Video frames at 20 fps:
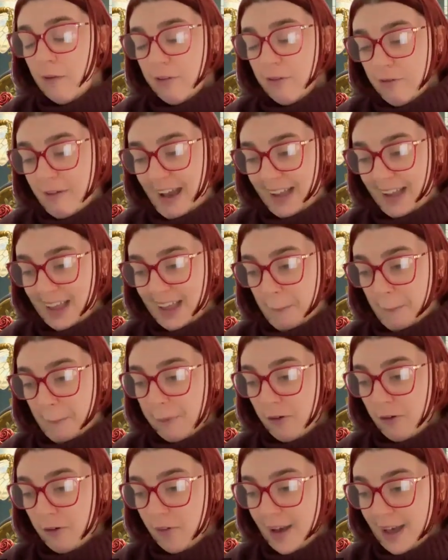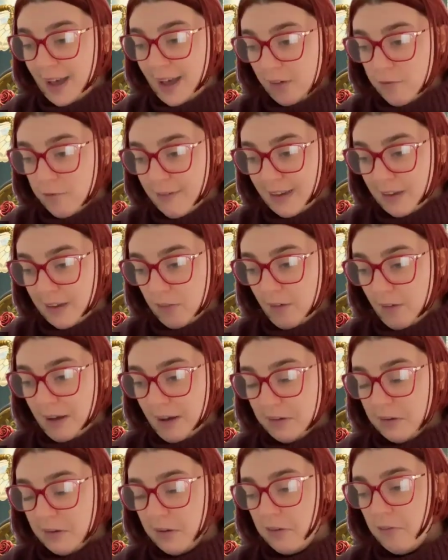For example, Hillary
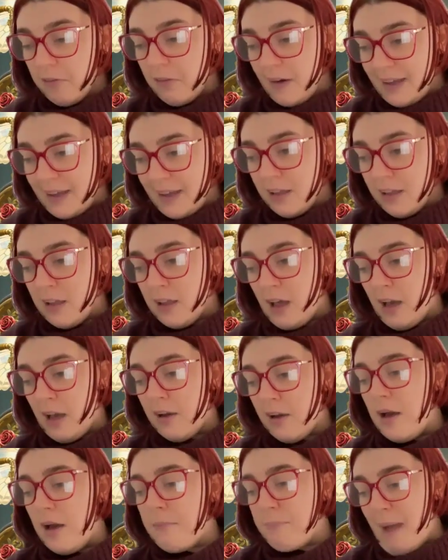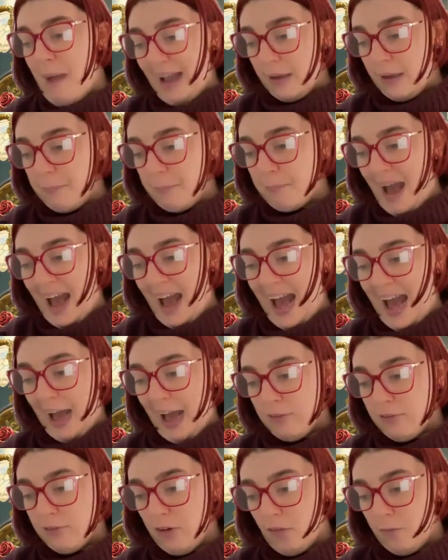Clinton and Meghan
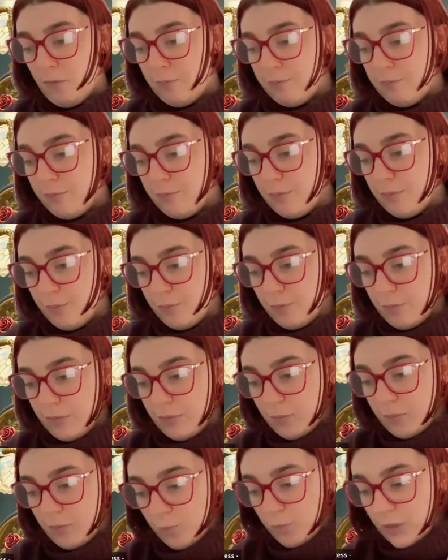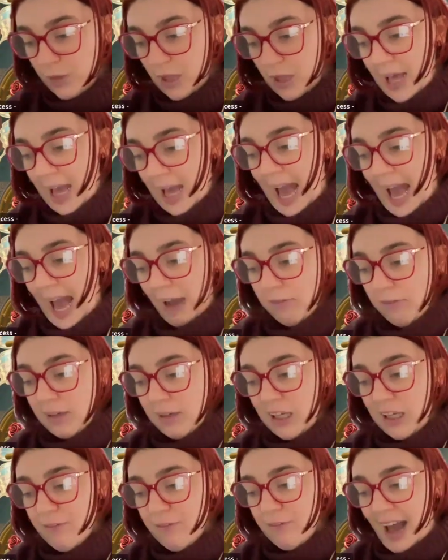Markle. Anne's